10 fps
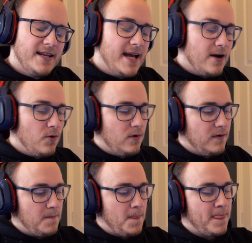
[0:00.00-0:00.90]
Now,
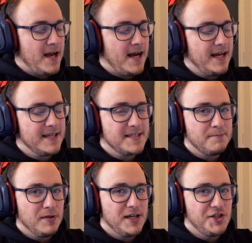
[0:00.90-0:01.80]
I had
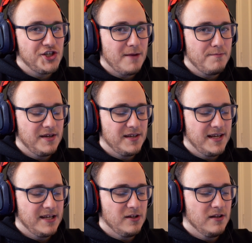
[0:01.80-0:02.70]
to play Champion
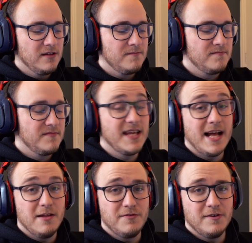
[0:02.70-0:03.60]
Hill,
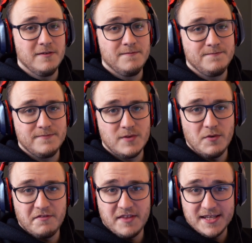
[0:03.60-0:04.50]
the alpha,
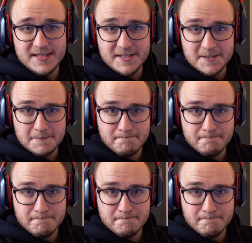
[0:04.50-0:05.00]
with this